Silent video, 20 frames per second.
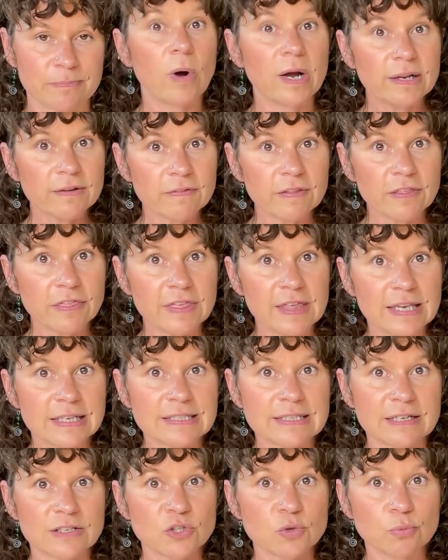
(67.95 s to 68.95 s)
One of the things
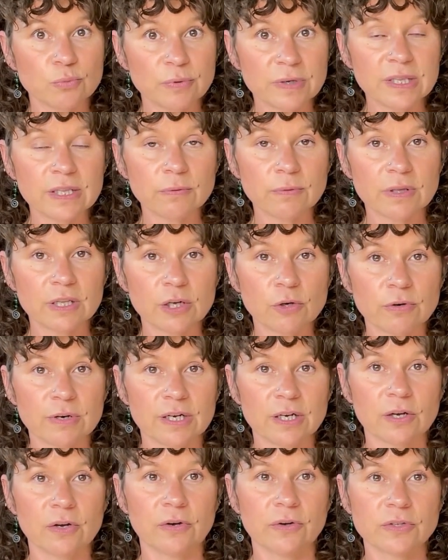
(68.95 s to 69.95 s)
that's really, really
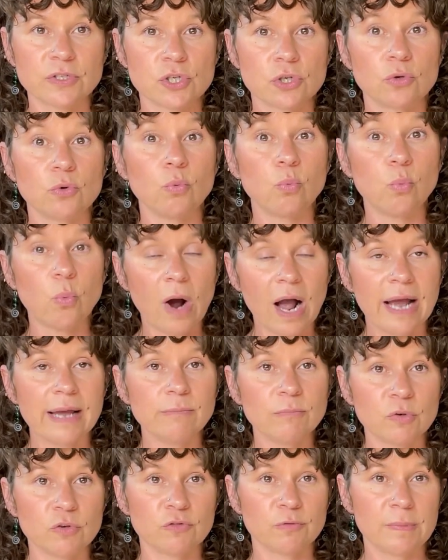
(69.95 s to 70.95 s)
critical to why
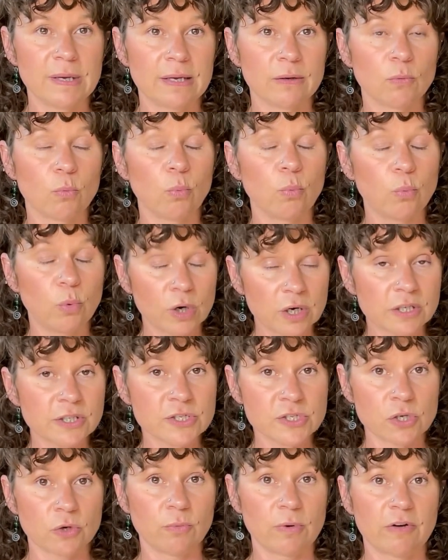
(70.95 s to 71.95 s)
movement works
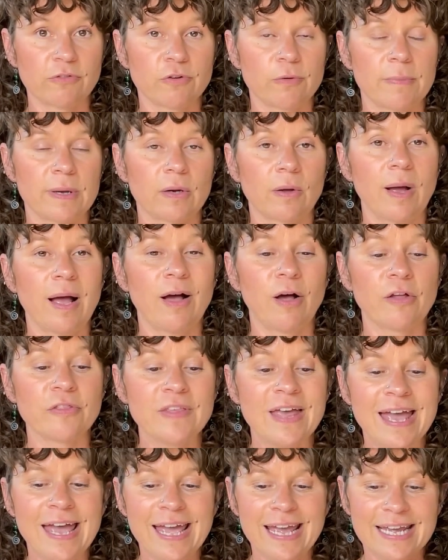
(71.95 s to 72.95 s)
so well for mental health
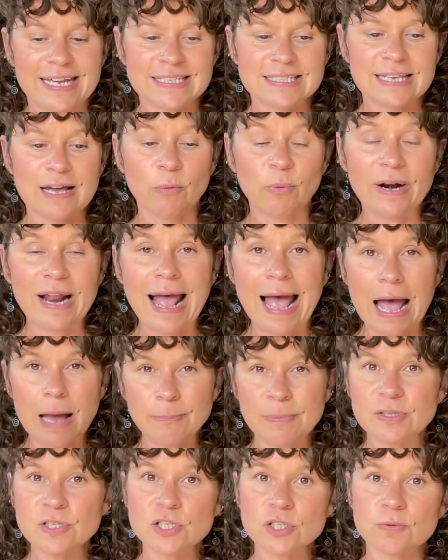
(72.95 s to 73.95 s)
is that what
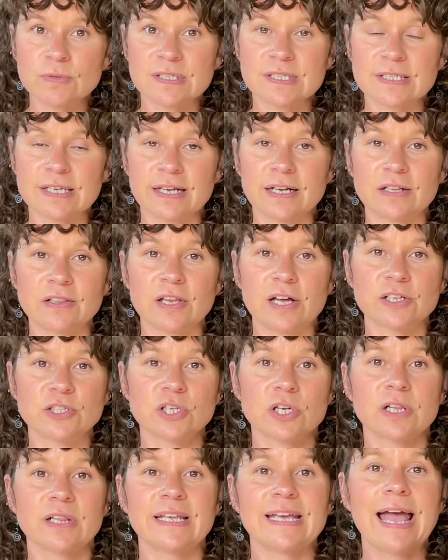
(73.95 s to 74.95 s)
happens to us
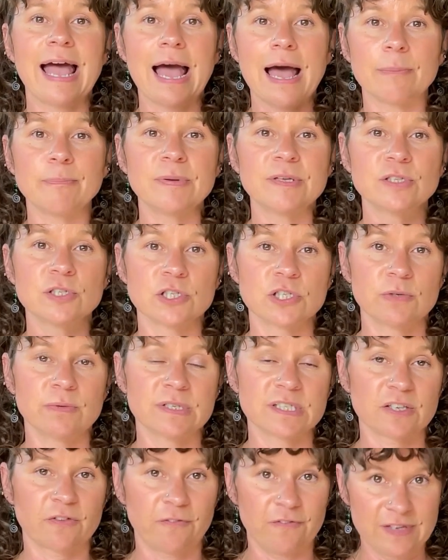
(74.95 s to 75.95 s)
psychologically happens to
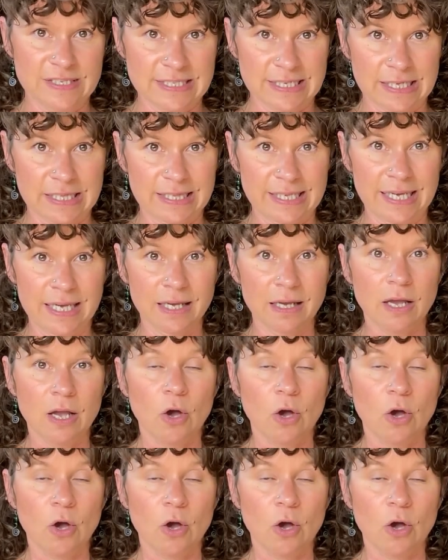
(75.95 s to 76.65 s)
us physically.